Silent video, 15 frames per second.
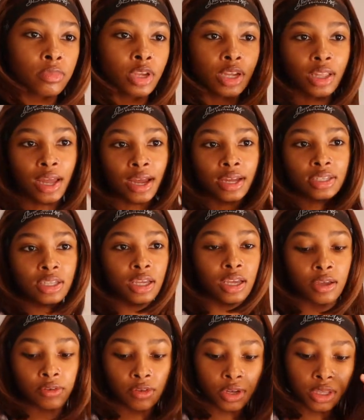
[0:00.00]
Like I
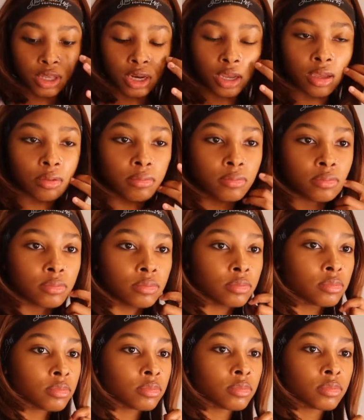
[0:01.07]
said, fucked it up.
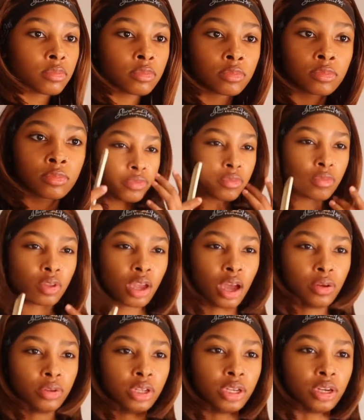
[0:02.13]
I
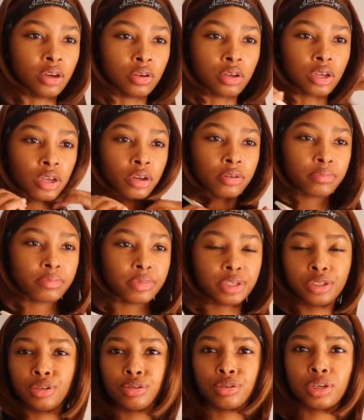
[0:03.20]
really don't care,
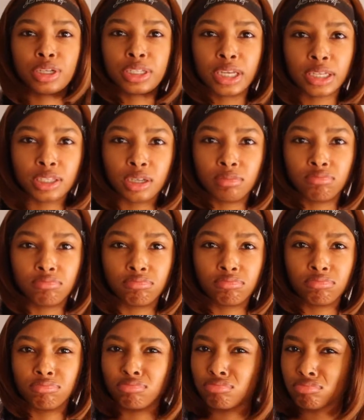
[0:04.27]
cause who's gonna say something?
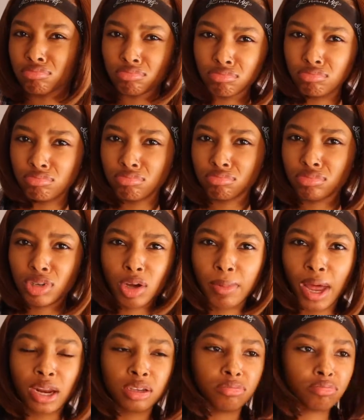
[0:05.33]
Nobody.